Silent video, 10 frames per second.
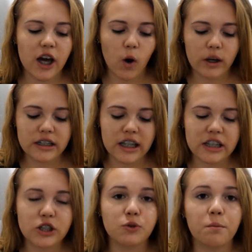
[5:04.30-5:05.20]
I always
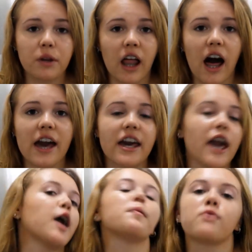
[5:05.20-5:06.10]
like to apply
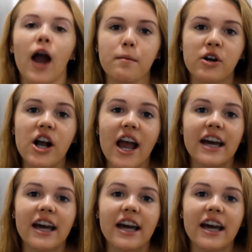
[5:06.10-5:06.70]
a primer,